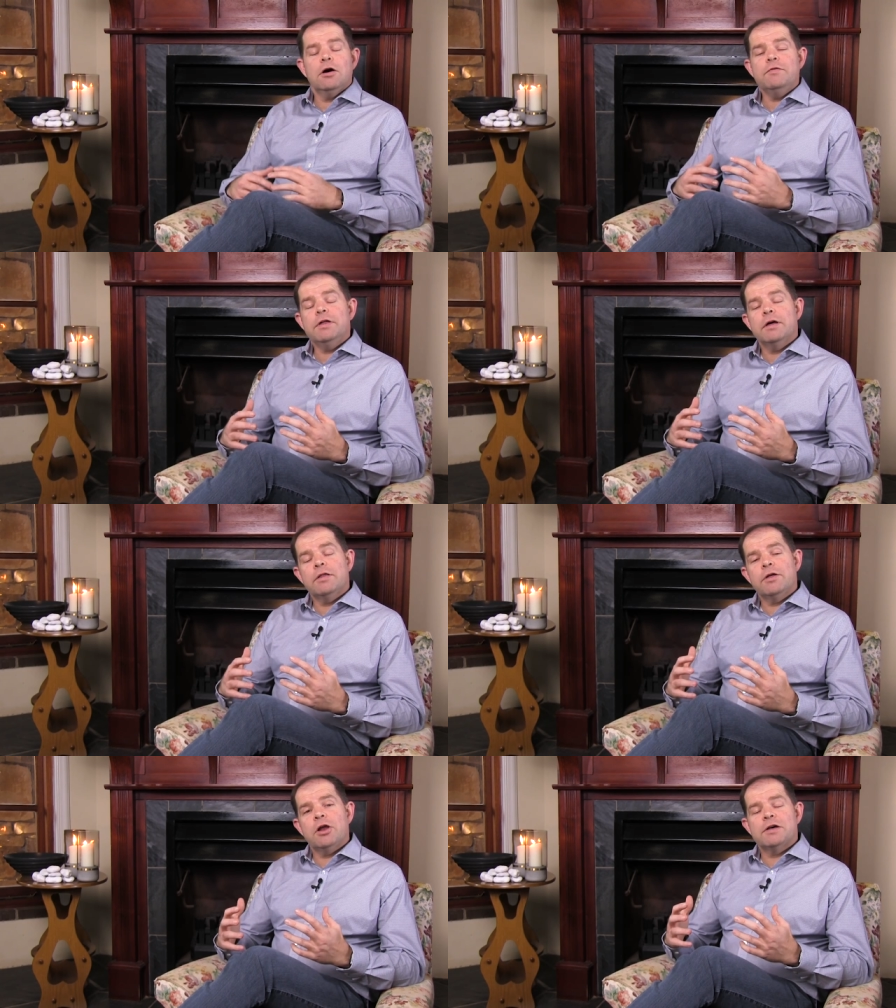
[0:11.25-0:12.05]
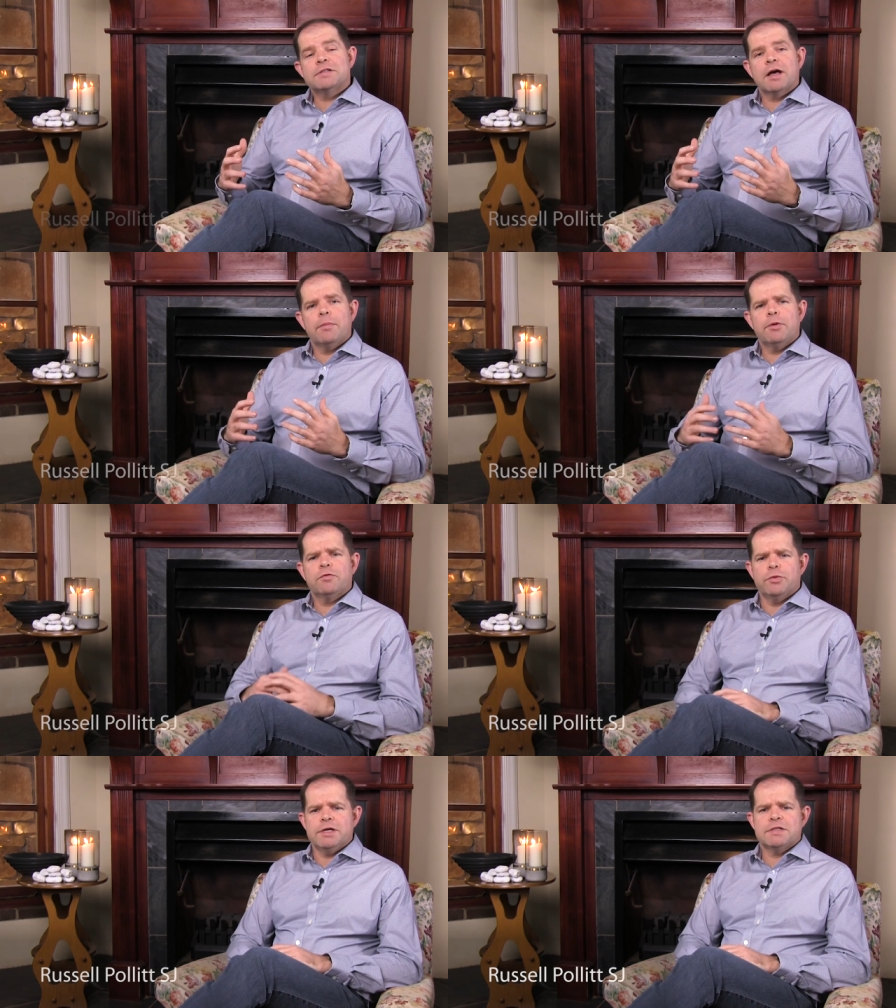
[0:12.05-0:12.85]
Over the last couple
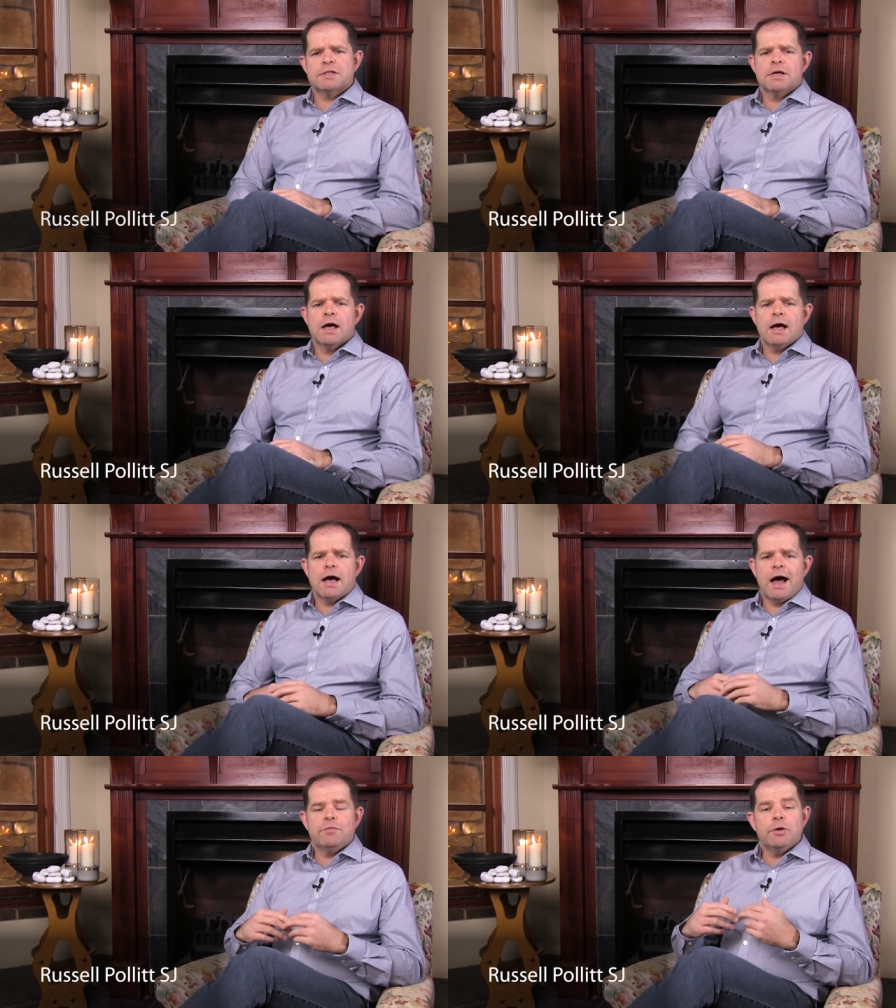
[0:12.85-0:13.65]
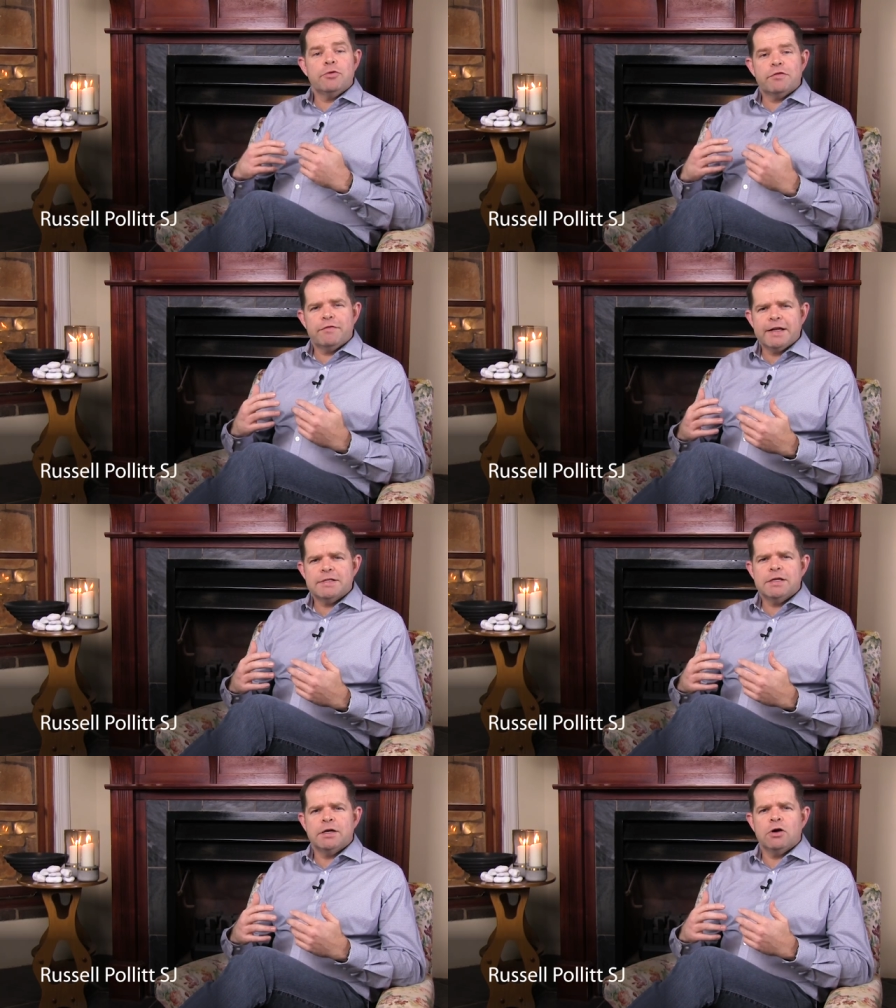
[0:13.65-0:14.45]
of weeks, I've been
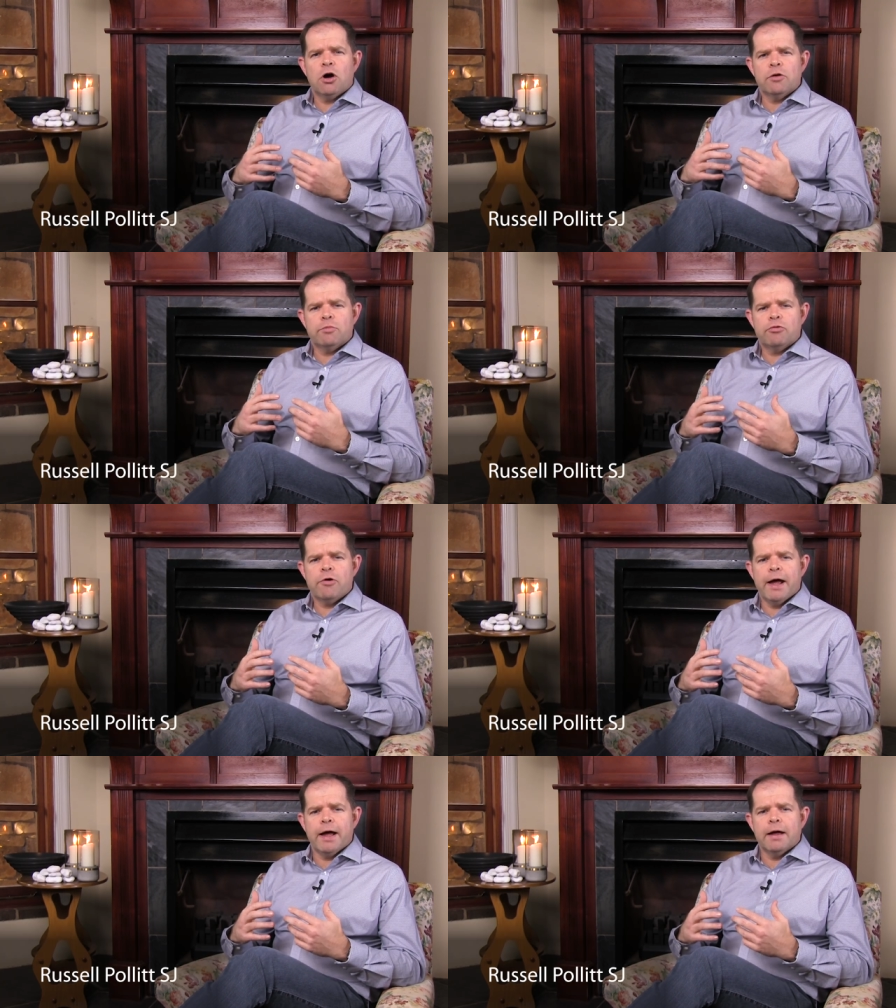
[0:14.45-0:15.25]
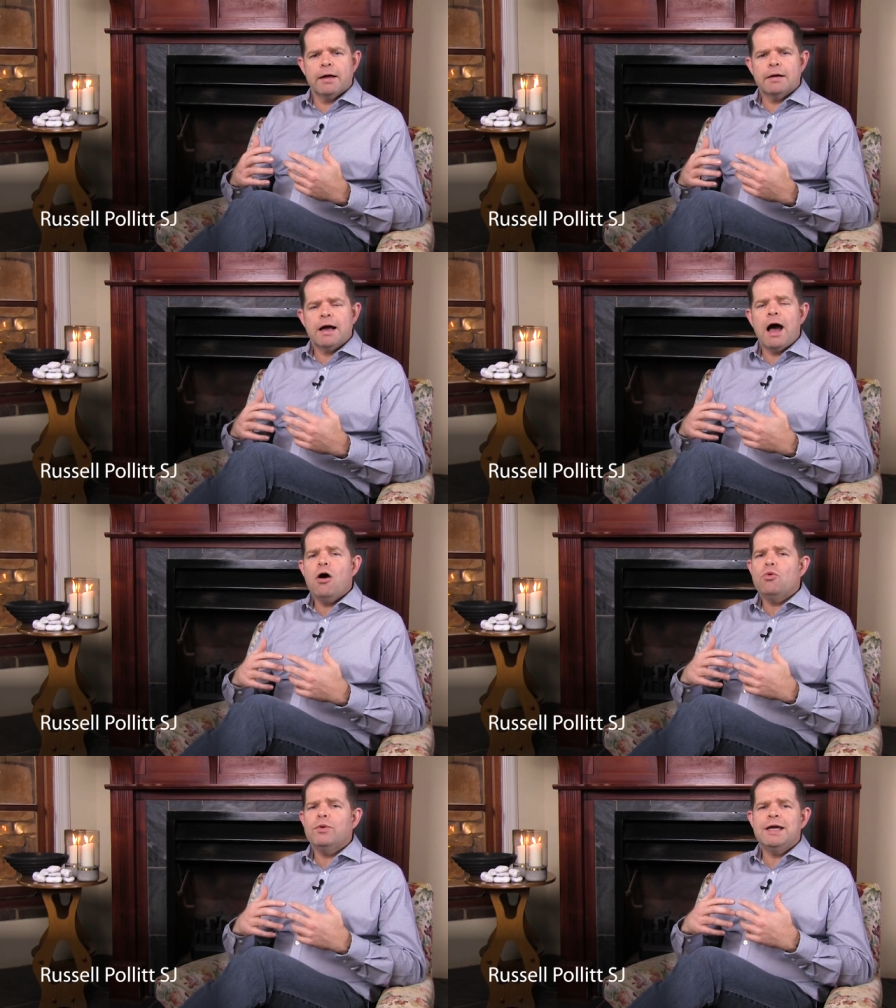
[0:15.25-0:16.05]
reflecting on prayer,
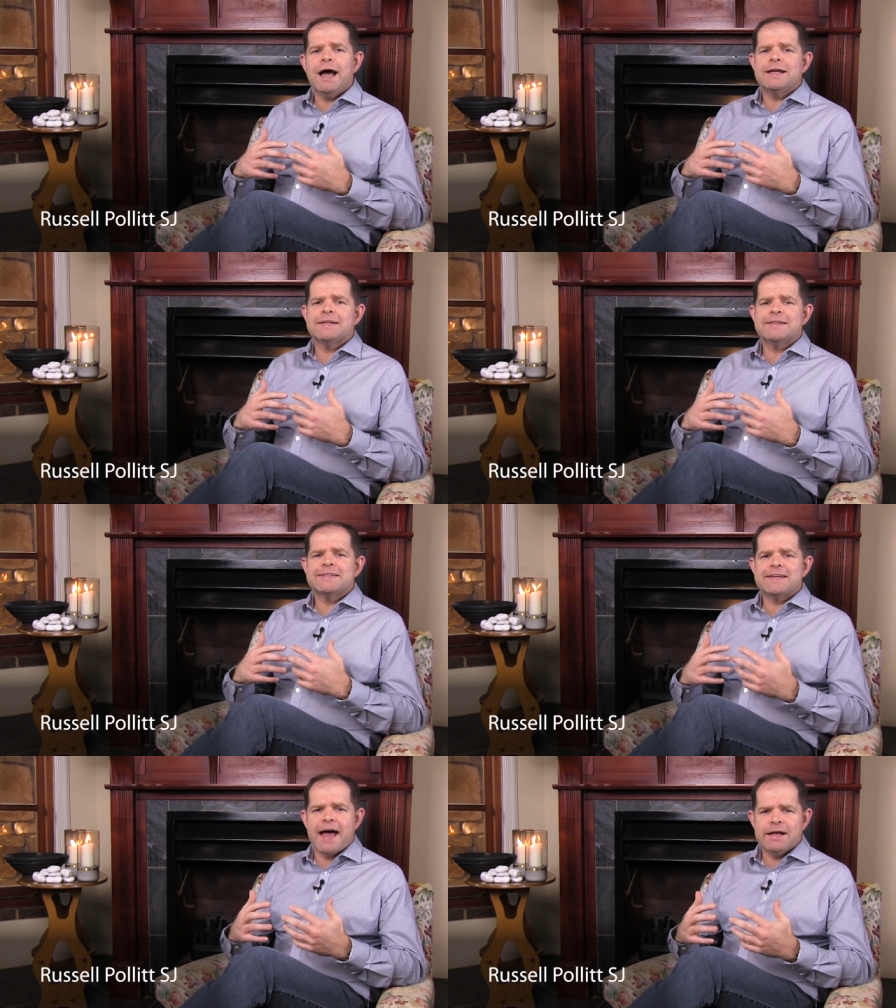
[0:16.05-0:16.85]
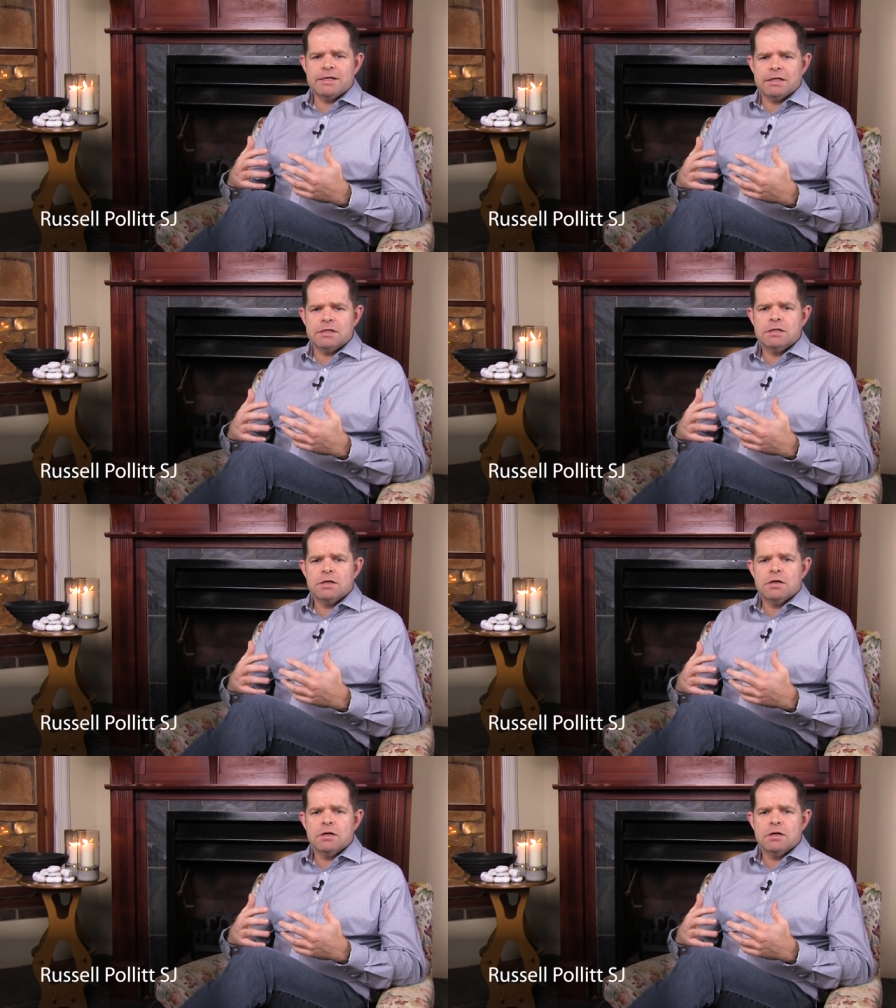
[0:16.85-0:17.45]
how we understand it,